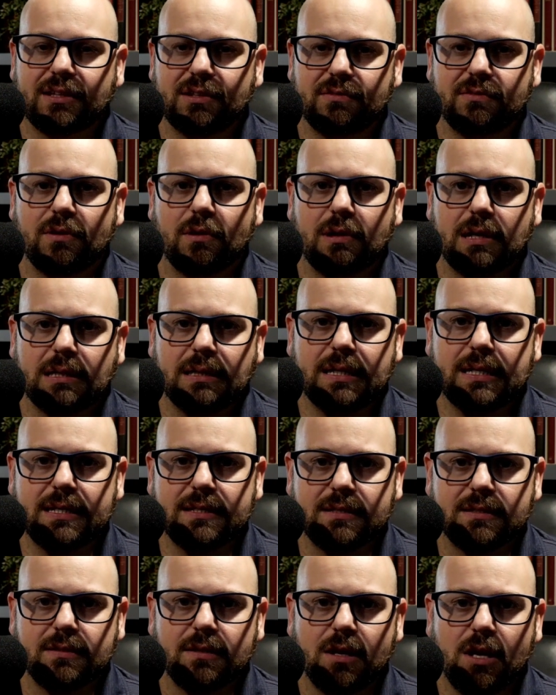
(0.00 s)
at the very
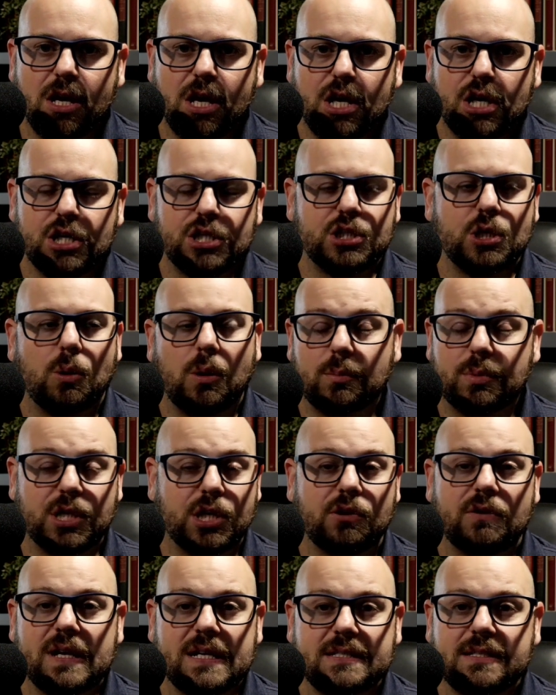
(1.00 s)
least. So I'm
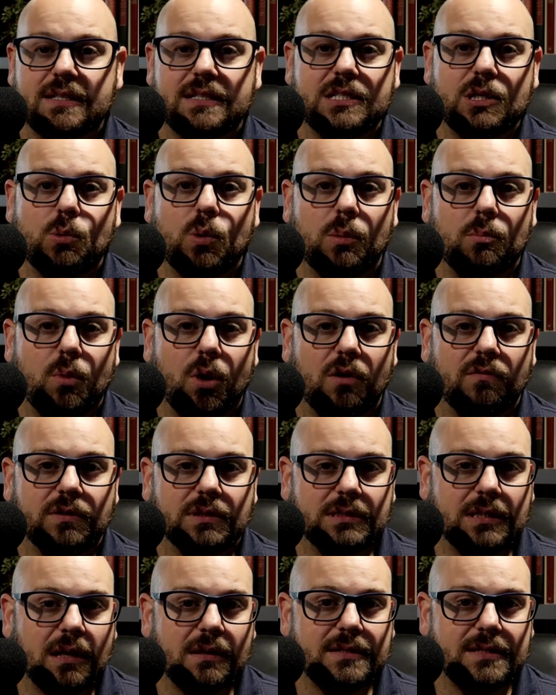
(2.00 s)
curious to see what
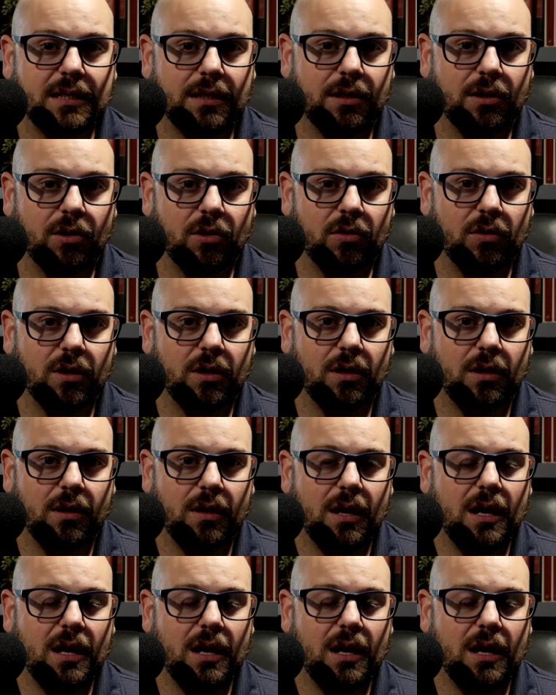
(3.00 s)
Marvel does here.